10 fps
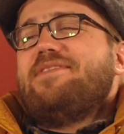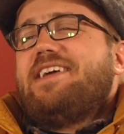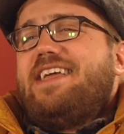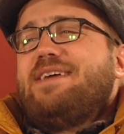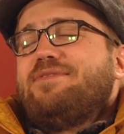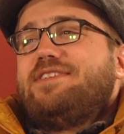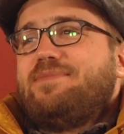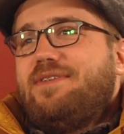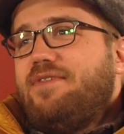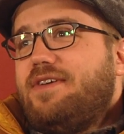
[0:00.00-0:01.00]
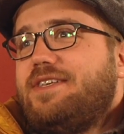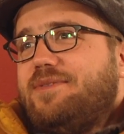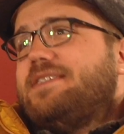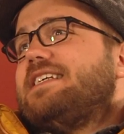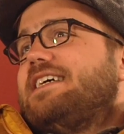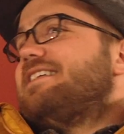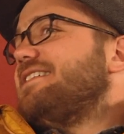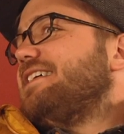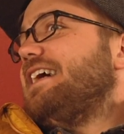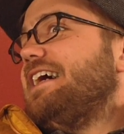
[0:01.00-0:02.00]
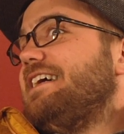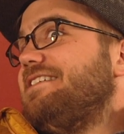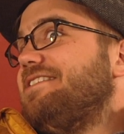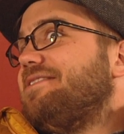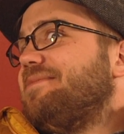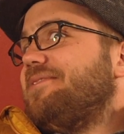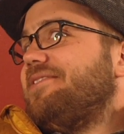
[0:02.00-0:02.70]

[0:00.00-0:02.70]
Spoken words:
that camera was in my face, I was like, I don't know what I'm doing.